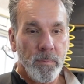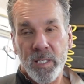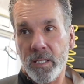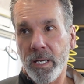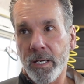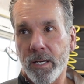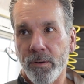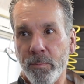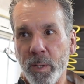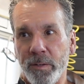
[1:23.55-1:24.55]
beat the heck out
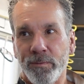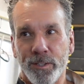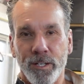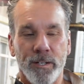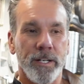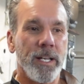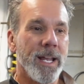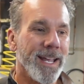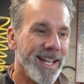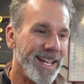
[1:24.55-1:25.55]
of my Ferrari.
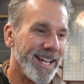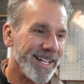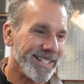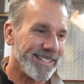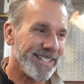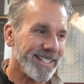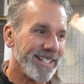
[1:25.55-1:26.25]
And